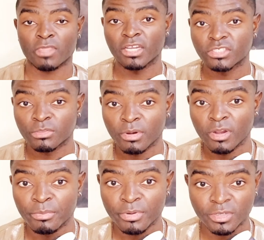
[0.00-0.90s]
It's your boy,
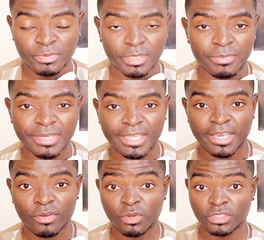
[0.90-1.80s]
Prosper Common
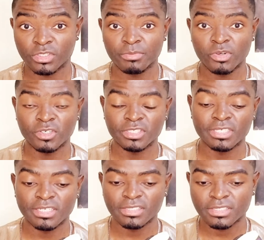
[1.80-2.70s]
Care, Wisdom, Knowledge, and
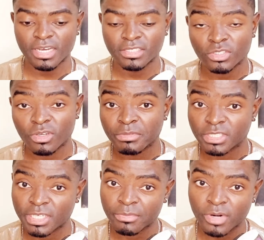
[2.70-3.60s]
Understanding. So let me
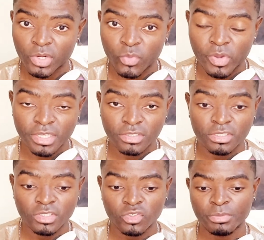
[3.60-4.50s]
jump right quick into the
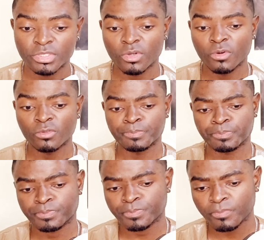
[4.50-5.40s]
topic. So
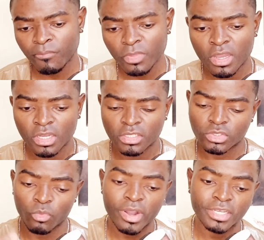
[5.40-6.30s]

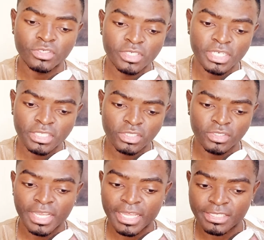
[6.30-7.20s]
why you need to
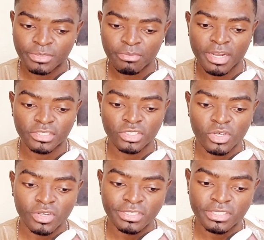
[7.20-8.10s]
get as much
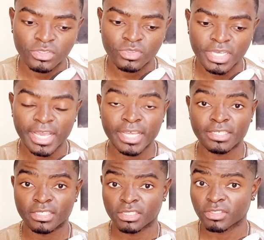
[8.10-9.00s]
knowledge as you can
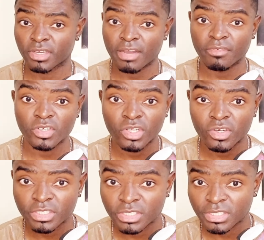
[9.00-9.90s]
to cover your
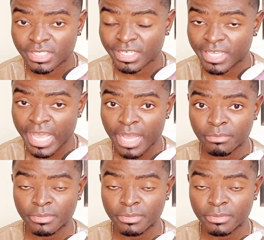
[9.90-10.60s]
knowledge gap?